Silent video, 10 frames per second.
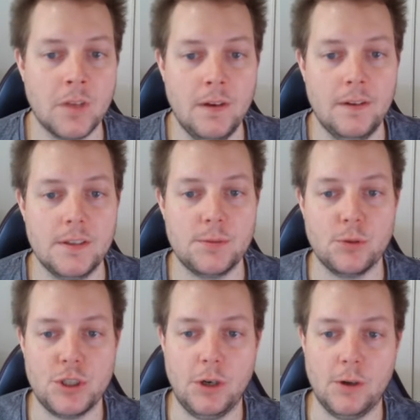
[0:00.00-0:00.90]
This will
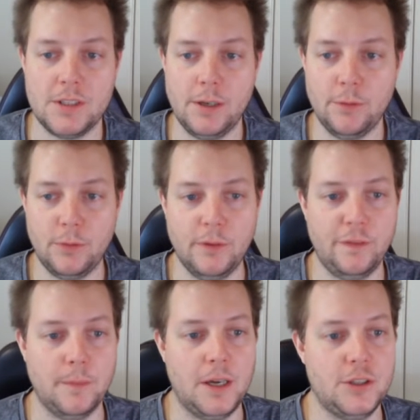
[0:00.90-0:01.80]
show us helpful
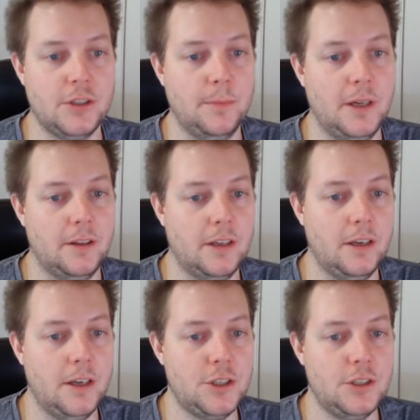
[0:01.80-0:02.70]
information about the
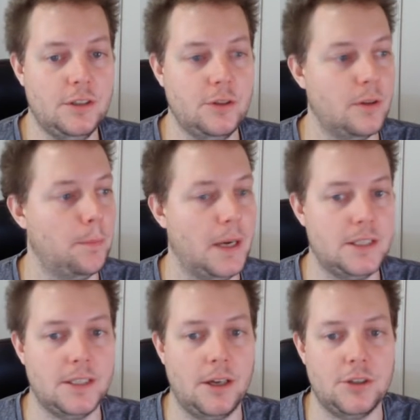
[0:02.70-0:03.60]
connection to the base
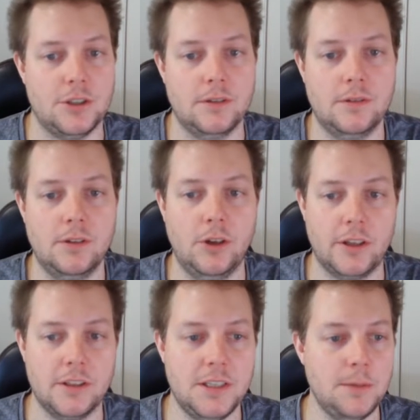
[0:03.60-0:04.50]
station, like
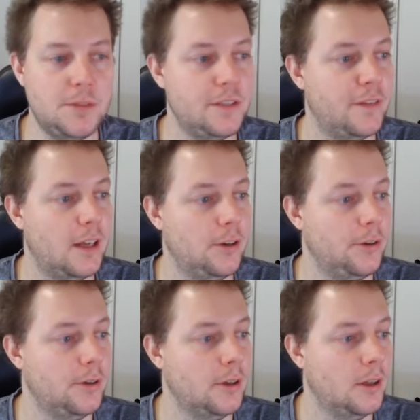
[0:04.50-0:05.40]
the TIMSI
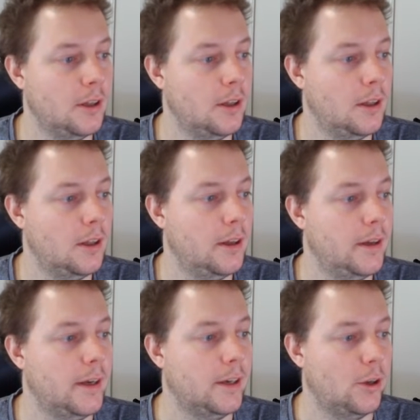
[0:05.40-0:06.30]
value
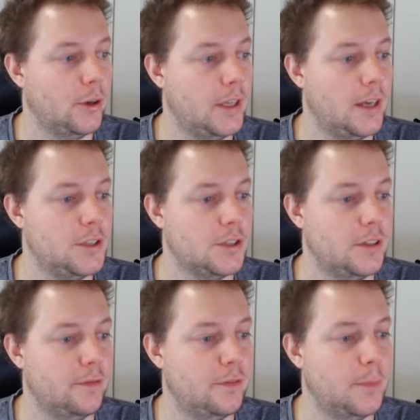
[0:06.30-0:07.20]
and location
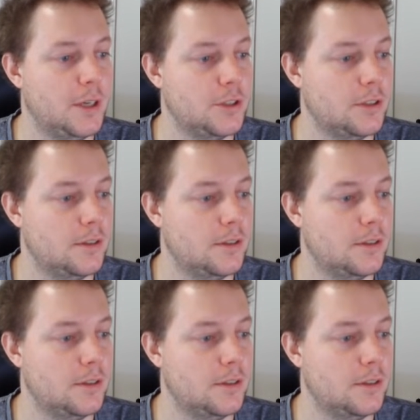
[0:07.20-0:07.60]
information.